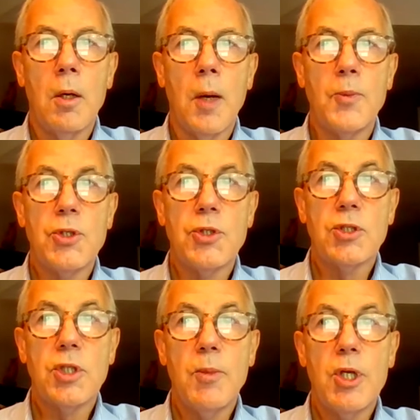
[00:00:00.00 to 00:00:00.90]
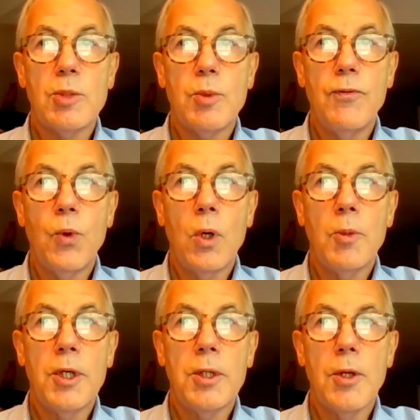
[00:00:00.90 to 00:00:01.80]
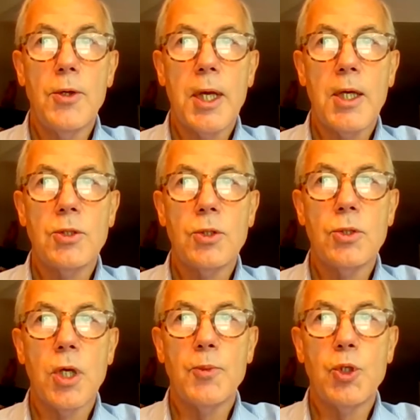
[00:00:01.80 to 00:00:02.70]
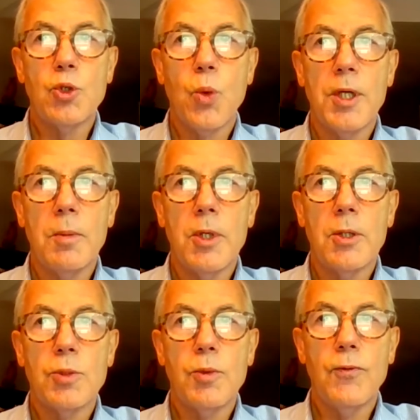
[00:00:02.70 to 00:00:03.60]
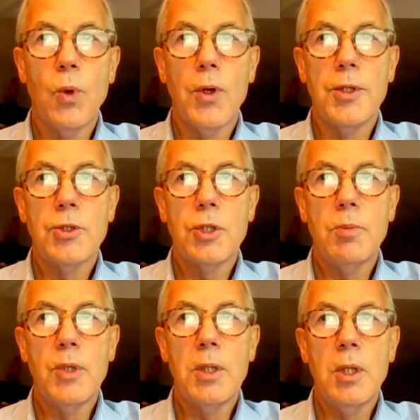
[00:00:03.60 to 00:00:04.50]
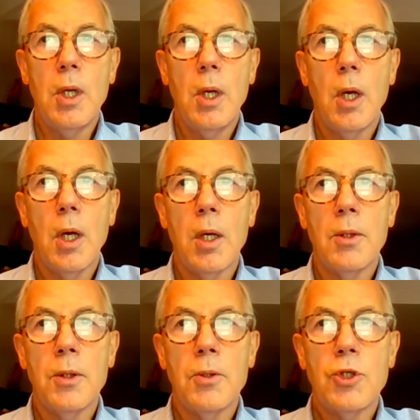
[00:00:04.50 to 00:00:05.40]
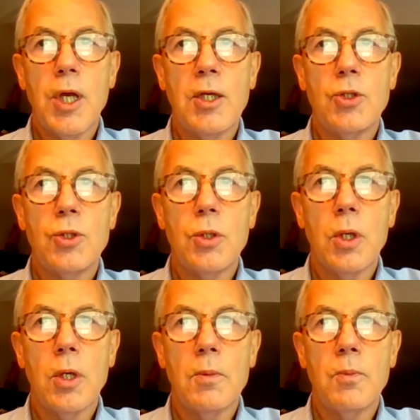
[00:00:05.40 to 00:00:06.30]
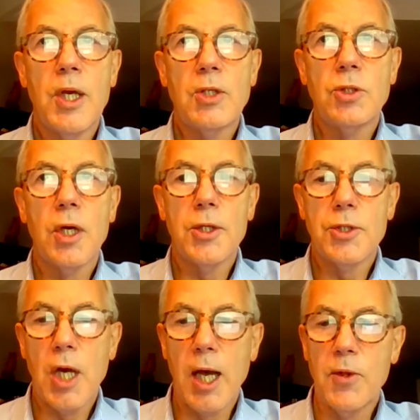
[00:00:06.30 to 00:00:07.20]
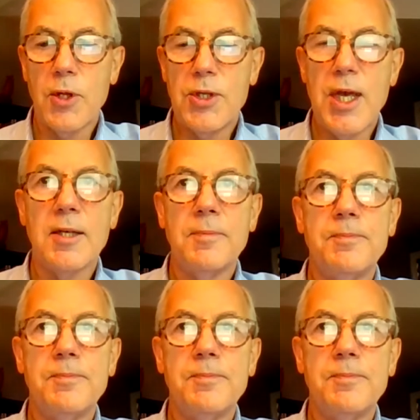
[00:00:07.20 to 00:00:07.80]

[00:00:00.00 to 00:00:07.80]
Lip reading: up to 60 minutes before, but in other cases up to 20 minutes before. And this can be changed based on the time of the day.